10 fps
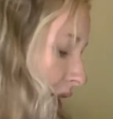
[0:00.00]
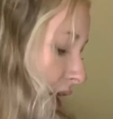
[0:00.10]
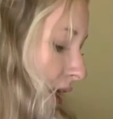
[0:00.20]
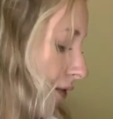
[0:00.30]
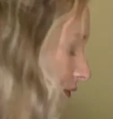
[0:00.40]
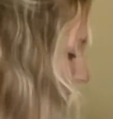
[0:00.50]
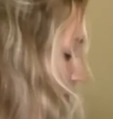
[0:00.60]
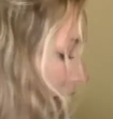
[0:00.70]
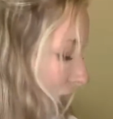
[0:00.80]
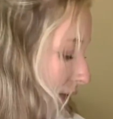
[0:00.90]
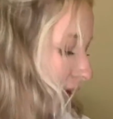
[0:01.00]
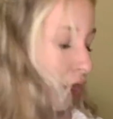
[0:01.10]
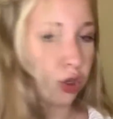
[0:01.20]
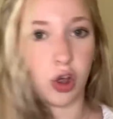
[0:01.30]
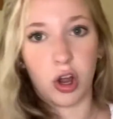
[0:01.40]
if you have like a
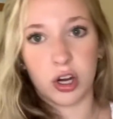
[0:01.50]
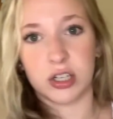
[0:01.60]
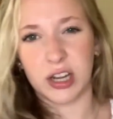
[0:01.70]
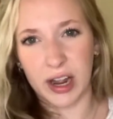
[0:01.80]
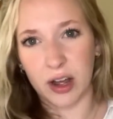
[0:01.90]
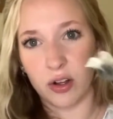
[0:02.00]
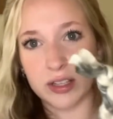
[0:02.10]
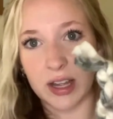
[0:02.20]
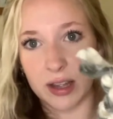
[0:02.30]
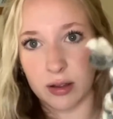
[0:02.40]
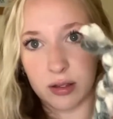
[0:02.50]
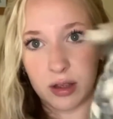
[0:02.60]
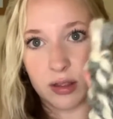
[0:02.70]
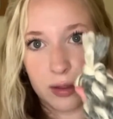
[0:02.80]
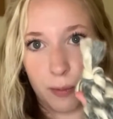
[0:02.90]
longer tail, it's like
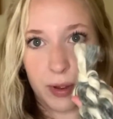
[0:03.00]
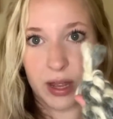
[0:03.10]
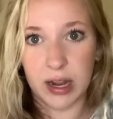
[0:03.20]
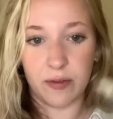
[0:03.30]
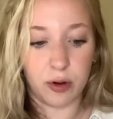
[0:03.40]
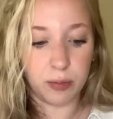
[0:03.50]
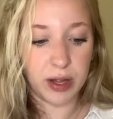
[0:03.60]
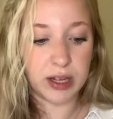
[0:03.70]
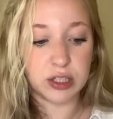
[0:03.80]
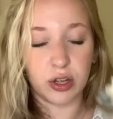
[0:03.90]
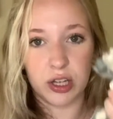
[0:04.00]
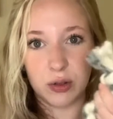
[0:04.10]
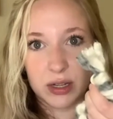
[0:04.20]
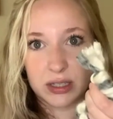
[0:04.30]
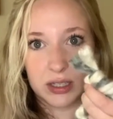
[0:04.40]
the beginning of your blanket, so like you
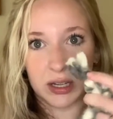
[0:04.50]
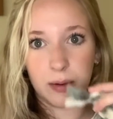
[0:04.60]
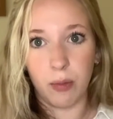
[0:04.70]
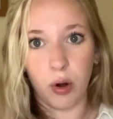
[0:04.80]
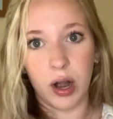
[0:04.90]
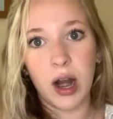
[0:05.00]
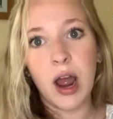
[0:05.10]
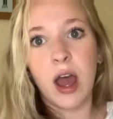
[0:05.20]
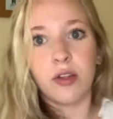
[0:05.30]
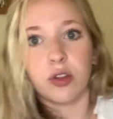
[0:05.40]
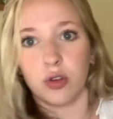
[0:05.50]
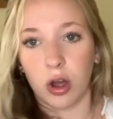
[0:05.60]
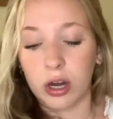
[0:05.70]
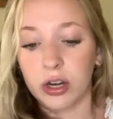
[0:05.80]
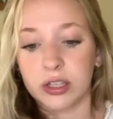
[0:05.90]
can see it more the
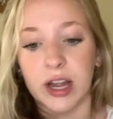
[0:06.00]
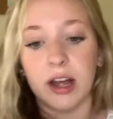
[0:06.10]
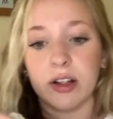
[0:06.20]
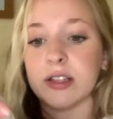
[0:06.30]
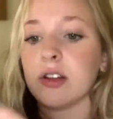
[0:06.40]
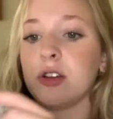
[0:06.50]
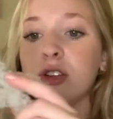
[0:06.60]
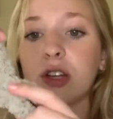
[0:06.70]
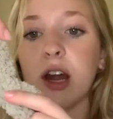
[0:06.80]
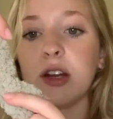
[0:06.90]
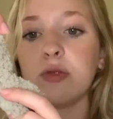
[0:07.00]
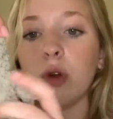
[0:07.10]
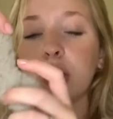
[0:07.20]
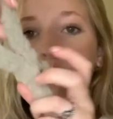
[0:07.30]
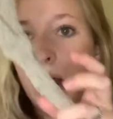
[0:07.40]
longer your tail is. So you just kind of
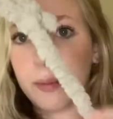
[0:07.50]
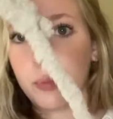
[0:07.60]
want to try and